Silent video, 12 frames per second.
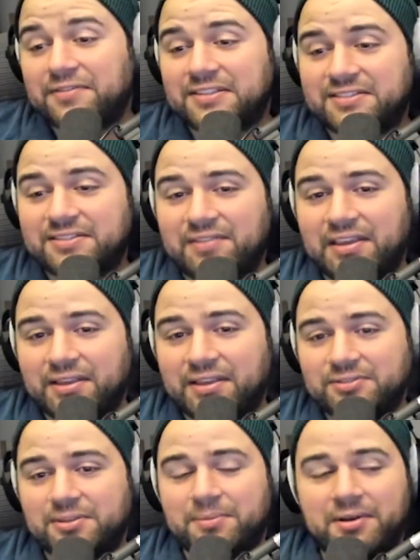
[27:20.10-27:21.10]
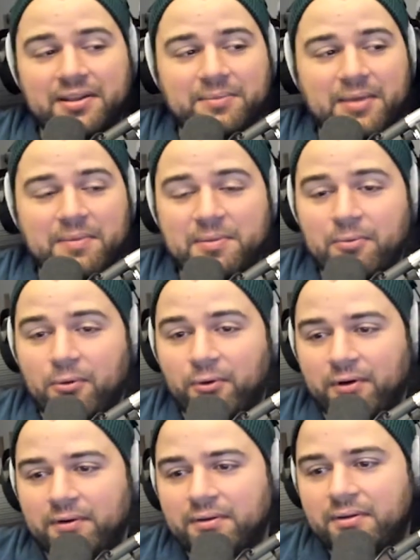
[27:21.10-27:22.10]
sentence if they killed somebody, maybe
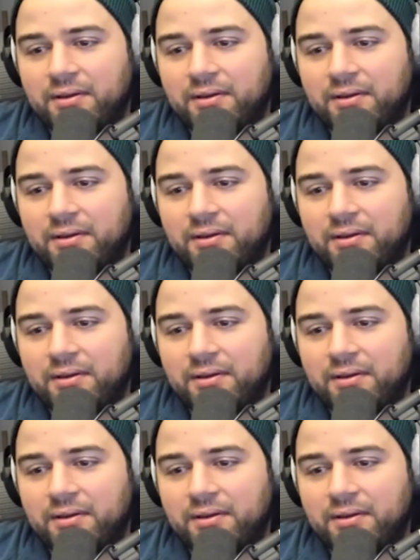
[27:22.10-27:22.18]
more.